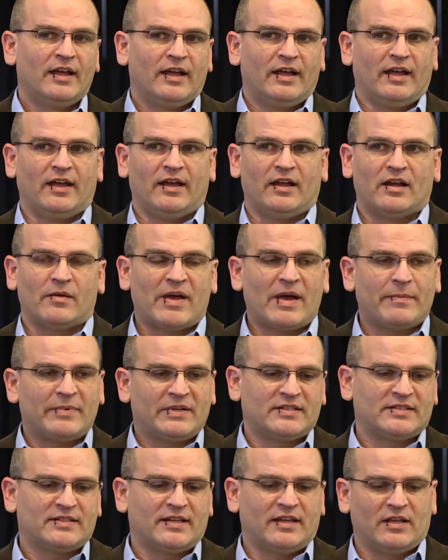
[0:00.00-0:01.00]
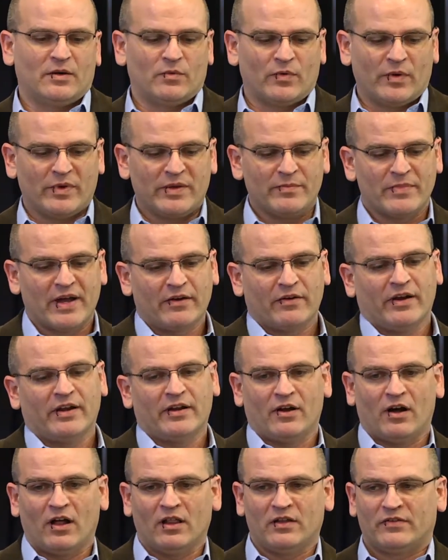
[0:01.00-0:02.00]
And I'm happy to say that when we migrated
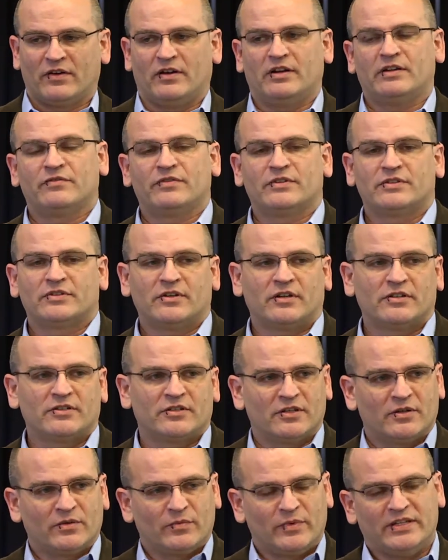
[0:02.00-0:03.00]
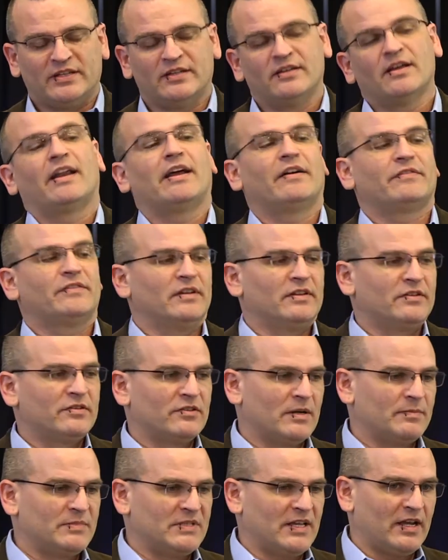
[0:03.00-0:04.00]
all of our infrastructure, we did not have to
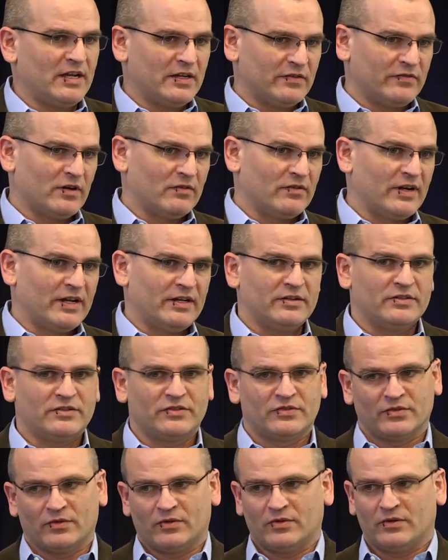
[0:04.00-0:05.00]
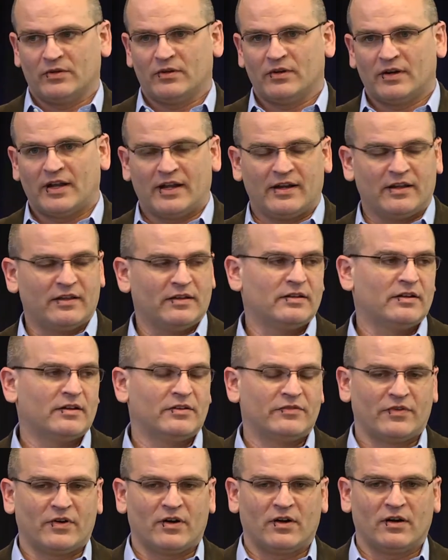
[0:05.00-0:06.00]
interrupt any of our writers or any
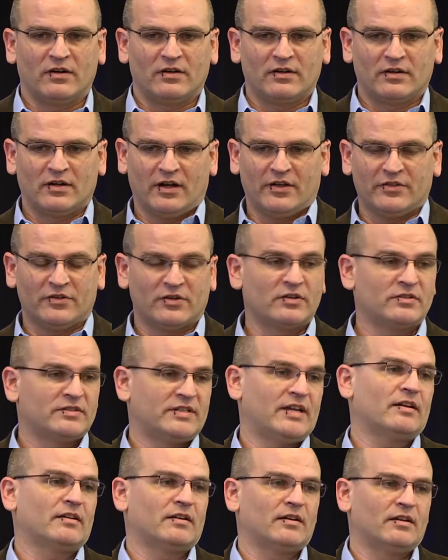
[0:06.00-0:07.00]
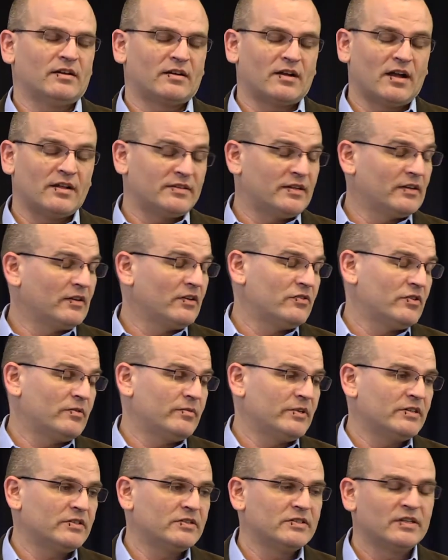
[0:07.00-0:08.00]
of our other content
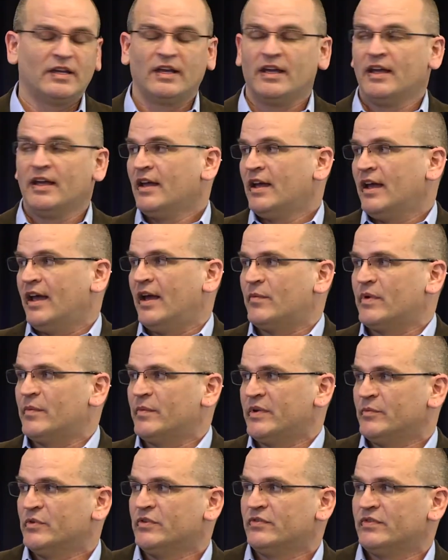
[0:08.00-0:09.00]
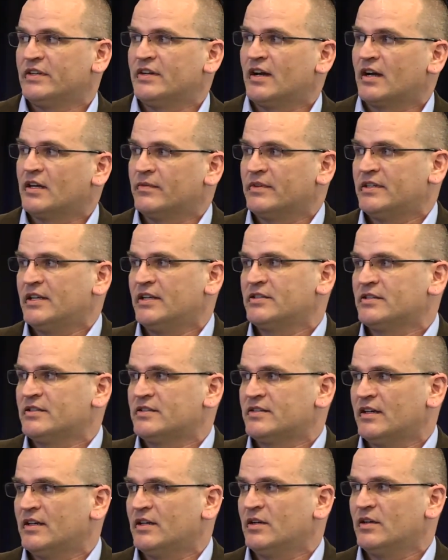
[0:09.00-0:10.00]
contributors. And when we moved the documentation
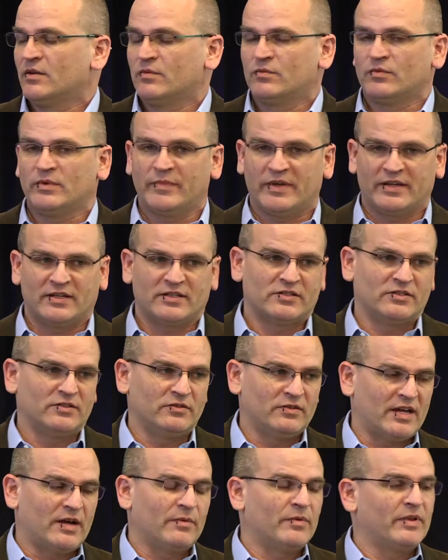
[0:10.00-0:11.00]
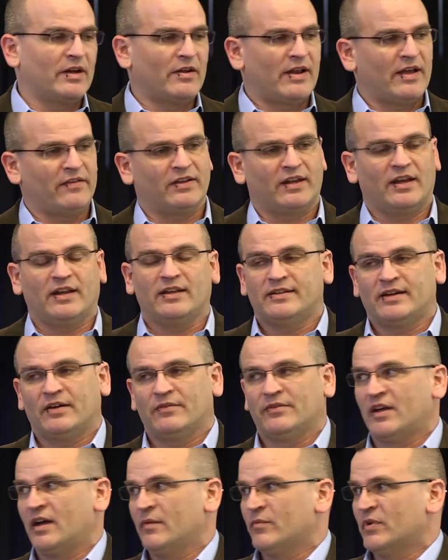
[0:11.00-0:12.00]
site, we managed to do that without having any
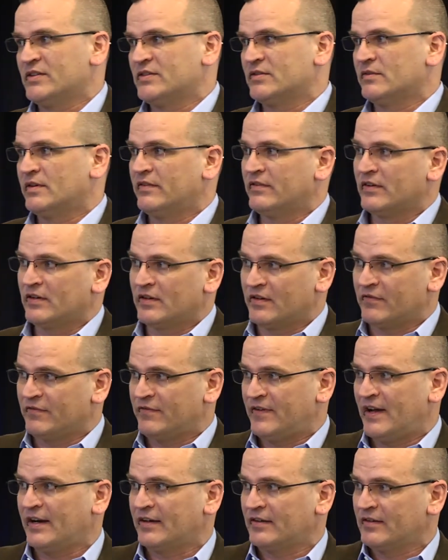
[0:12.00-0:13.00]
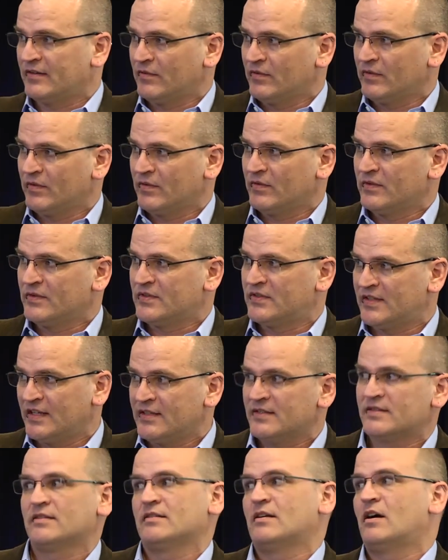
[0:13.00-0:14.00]
downtime whatsoever. And in fact,
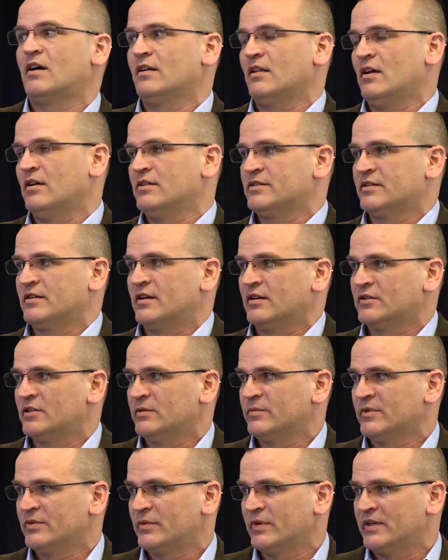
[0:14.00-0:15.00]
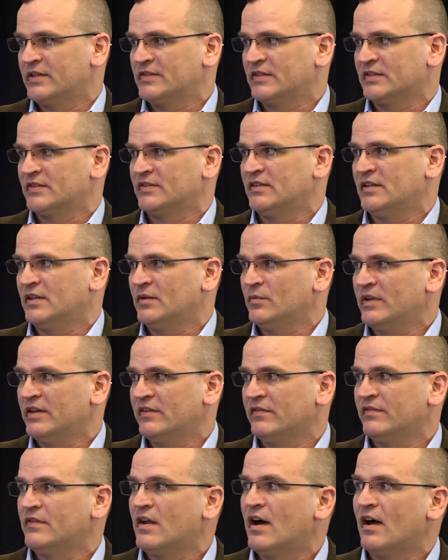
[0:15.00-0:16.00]
since our launch in October 2016, we
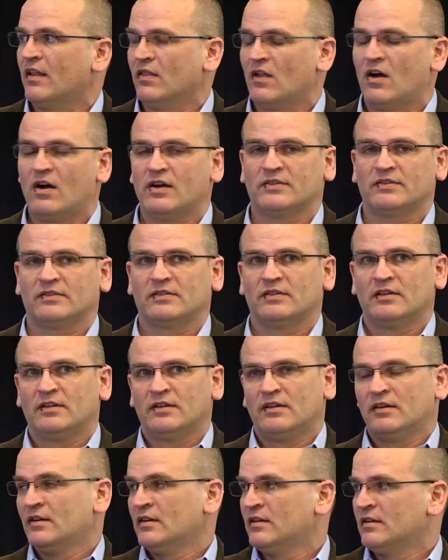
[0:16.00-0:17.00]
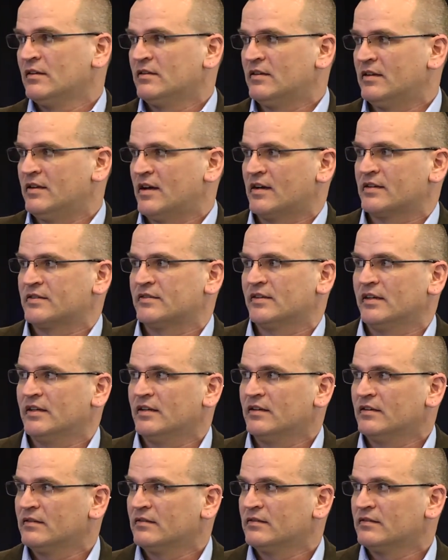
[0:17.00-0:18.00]
have not lost the doc site
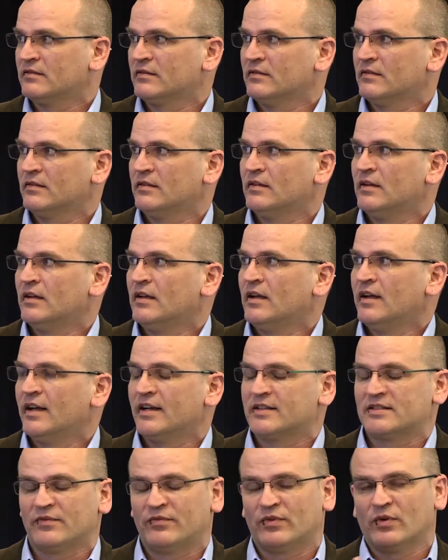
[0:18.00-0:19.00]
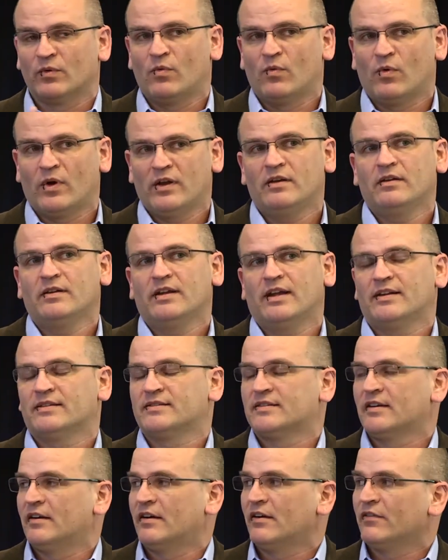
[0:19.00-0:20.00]
except for one data
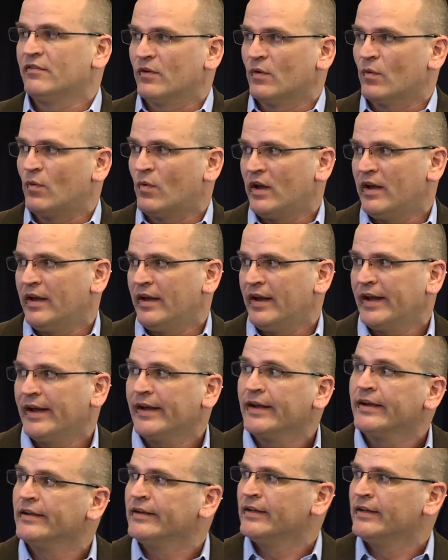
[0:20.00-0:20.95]
center for one day.